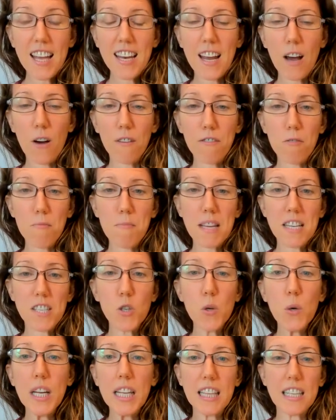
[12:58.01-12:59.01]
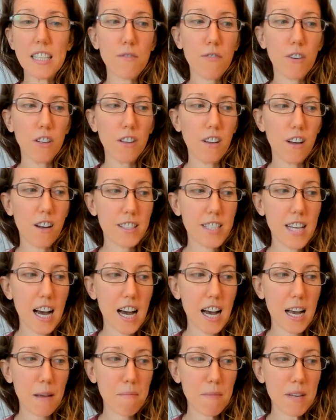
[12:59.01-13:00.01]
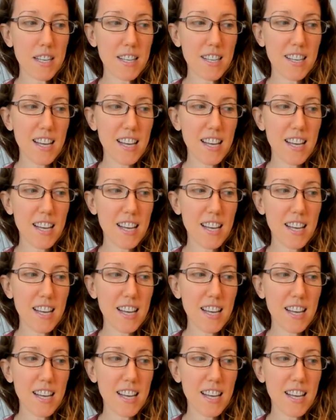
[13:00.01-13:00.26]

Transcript: Now, if you've been doing this for a long time,